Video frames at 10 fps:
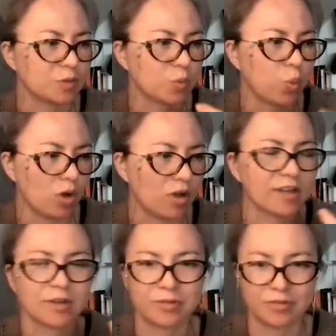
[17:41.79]

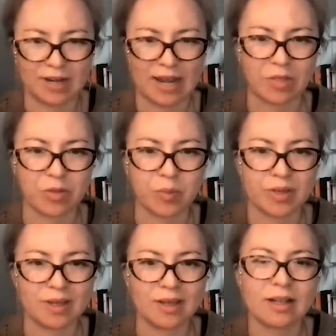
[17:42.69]
work of
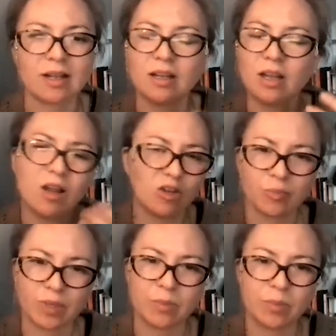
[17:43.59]
philanthropy, like a lot of
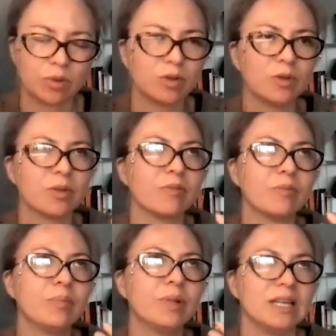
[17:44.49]
people
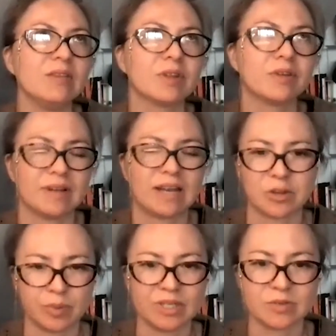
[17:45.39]
believe that
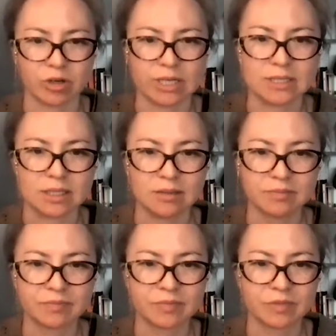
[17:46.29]
philanthropy is very easy,
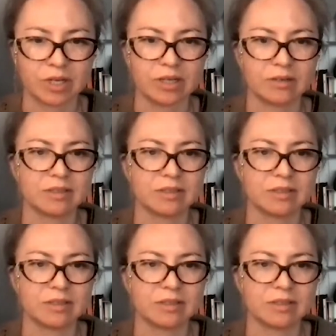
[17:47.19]
right?